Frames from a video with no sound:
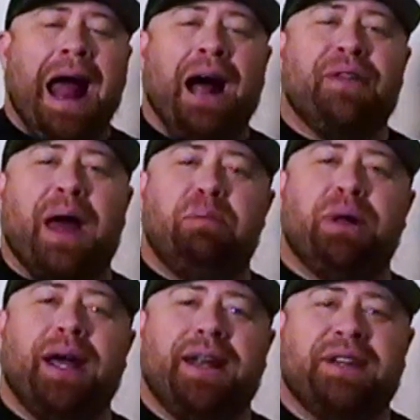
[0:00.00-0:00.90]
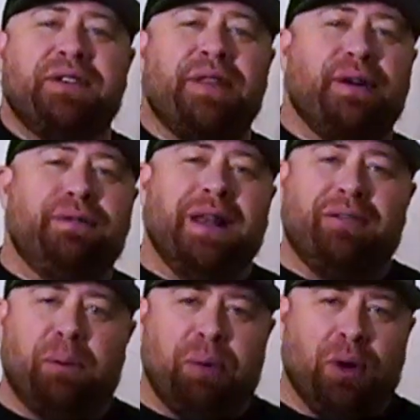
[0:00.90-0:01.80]
how that played into their
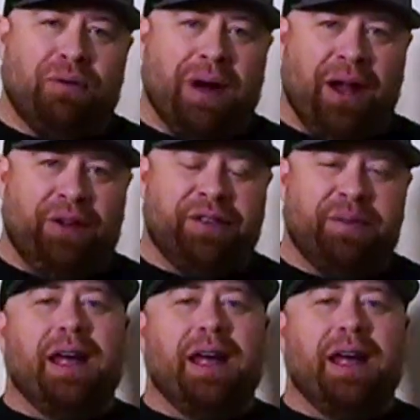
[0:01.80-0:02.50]
flavor profiles.